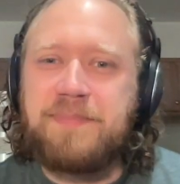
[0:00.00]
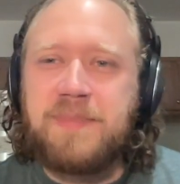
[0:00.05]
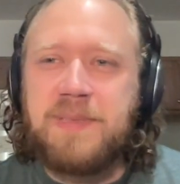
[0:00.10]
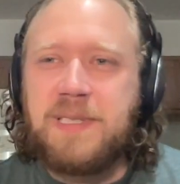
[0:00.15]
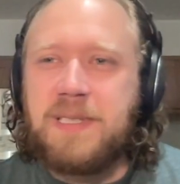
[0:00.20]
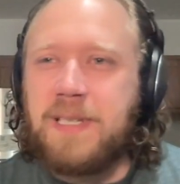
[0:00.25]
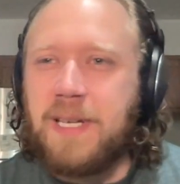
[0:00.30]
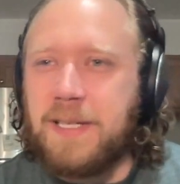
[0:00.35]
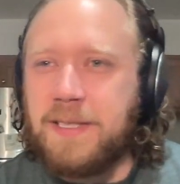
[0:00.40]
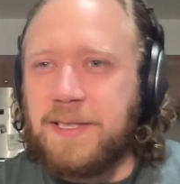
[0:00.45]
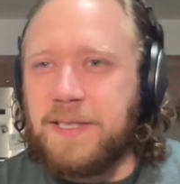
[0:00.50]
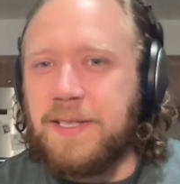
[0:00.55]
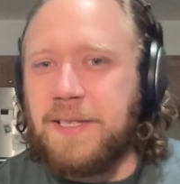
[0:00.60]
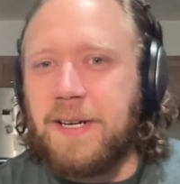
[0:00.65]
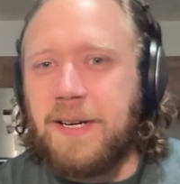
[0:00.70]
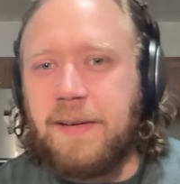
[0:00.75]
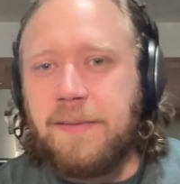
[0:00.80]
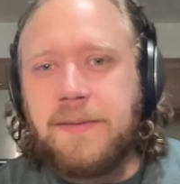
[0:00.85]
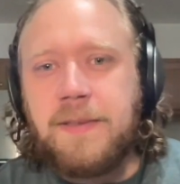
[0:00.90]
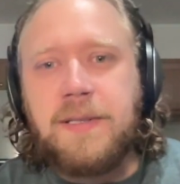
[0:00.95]
does
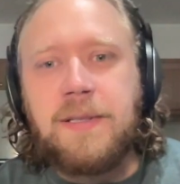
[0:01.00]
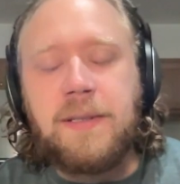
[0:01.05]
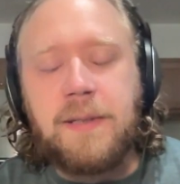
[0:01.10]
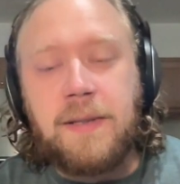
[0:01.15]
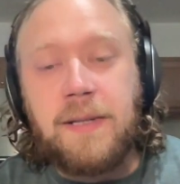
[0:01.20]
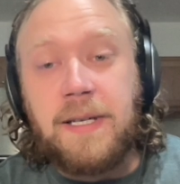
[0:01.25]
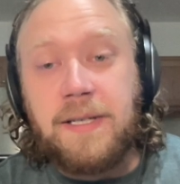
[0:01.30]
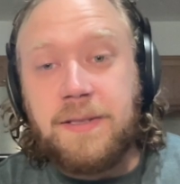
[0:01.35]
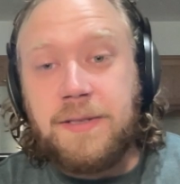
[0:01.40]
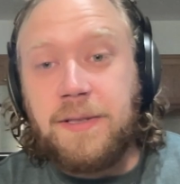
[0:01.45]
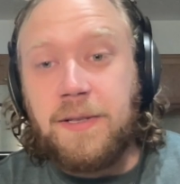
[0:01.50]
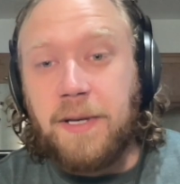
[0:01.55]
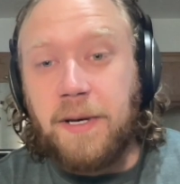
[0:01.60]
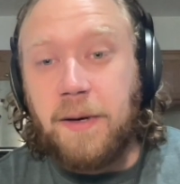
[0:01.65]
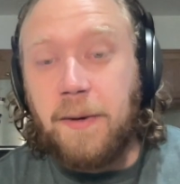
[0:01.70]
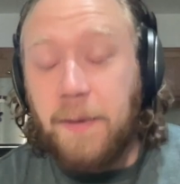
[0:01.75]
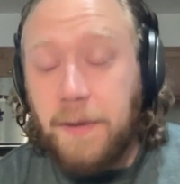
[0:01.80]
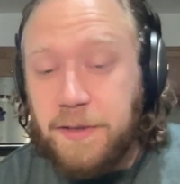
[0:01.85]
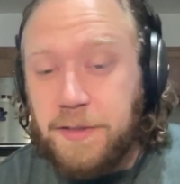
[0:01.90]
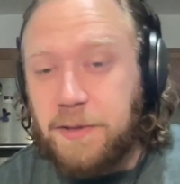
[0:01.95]
enough to let you
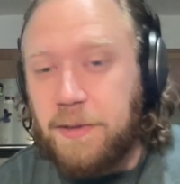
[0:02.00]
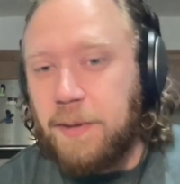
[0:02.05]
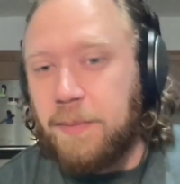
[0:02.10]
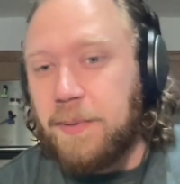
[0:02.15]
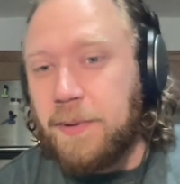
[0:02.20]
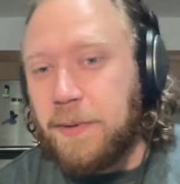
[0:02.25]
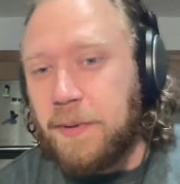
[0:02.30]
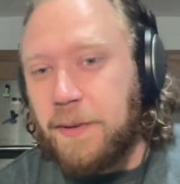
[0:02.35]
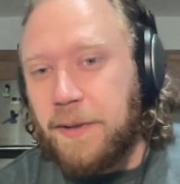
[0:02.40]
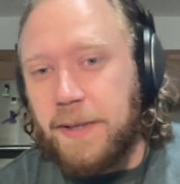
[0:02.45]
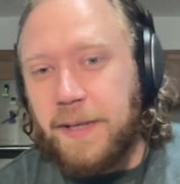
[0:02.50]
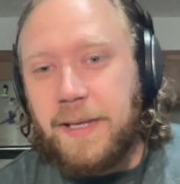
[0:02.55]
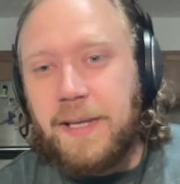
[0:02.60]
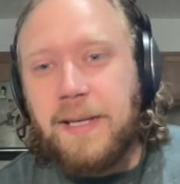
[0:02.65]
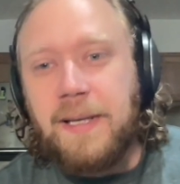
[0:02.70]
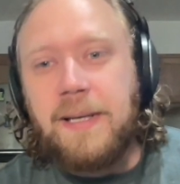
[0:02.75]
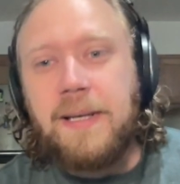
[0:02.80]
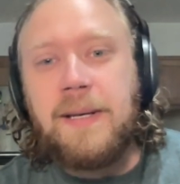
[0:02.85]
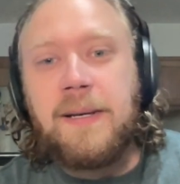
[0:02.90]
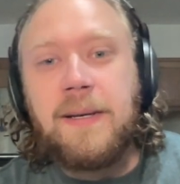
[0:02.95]
know it's Cripple Creek,
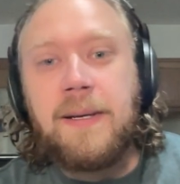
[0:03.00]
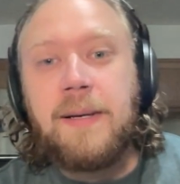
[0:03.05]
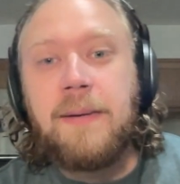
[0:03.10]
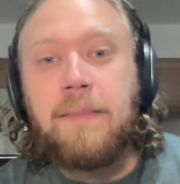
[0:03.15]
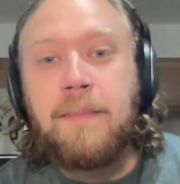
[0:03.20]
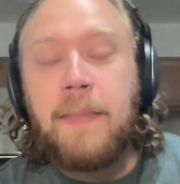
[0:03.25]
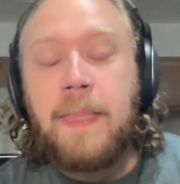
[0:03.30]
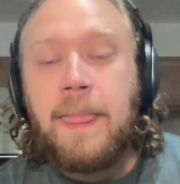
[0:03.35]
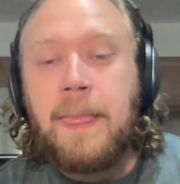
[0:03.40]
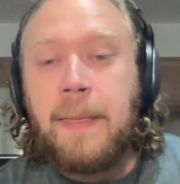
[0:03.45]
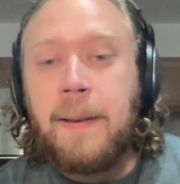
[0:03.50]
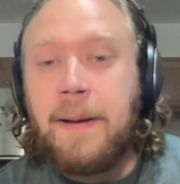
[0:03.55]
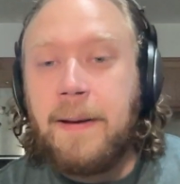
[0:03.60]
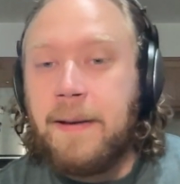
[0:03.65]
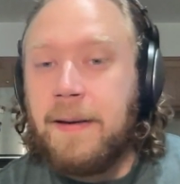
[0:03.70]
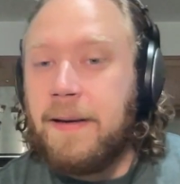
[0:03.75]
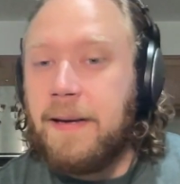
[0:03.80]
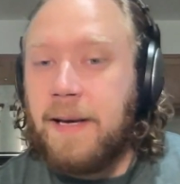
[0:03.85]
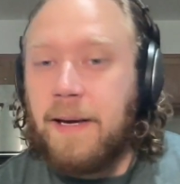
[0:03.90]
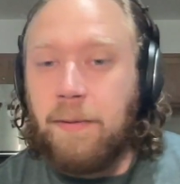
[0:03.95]
and
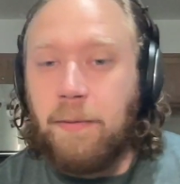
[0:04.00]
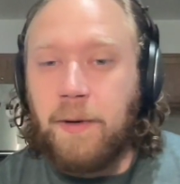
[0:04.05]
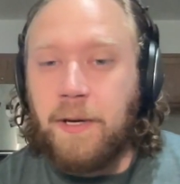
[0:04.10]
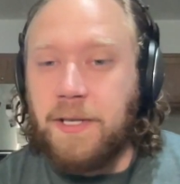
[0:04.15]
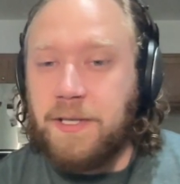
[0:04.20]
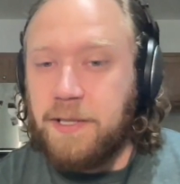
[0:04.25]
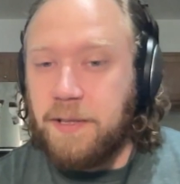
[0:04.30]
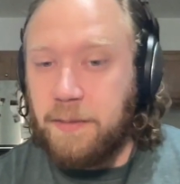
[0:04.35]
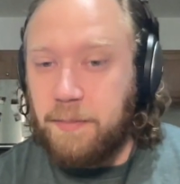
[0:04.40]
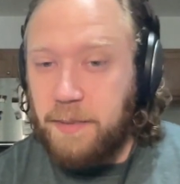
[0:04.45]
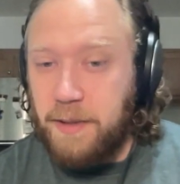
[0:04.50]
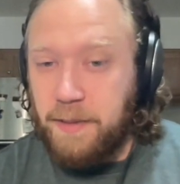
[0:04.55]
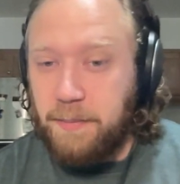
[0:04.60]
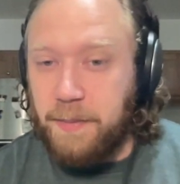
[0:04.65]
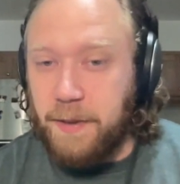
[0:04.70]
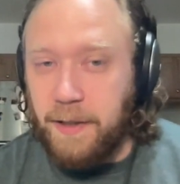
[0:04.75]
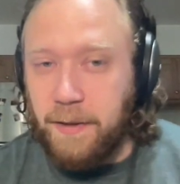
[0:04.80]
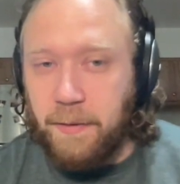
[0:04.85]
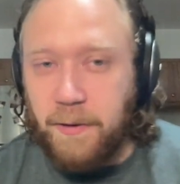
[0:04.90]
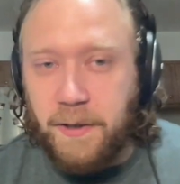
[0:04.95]
we'll get to the B
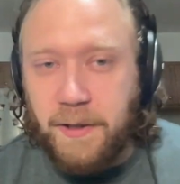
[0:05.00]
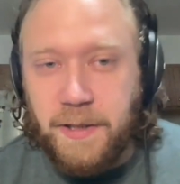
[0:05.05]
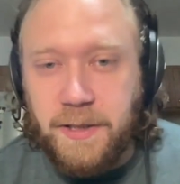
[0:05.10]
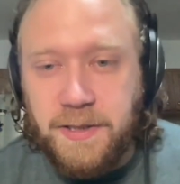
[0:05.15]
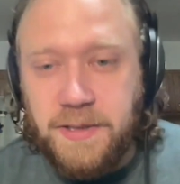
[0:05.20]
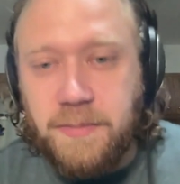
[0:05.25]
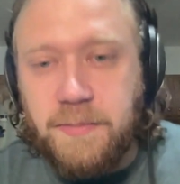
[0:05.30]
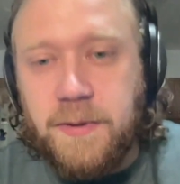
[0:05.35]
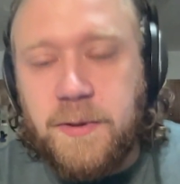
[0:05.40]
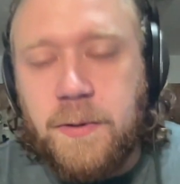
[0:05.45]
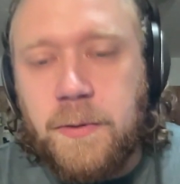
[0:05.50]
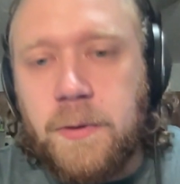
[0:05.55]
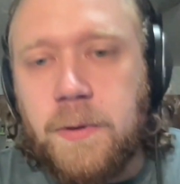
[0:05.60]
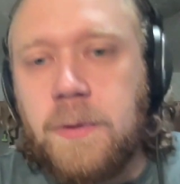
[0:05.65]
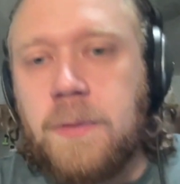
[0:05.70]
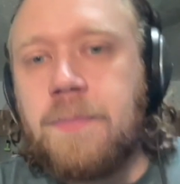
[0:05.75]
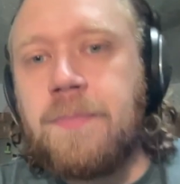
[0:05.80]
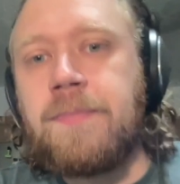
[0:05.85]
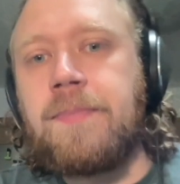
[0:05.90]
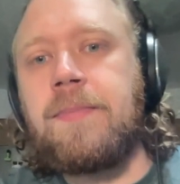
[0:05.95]
part where he does some cool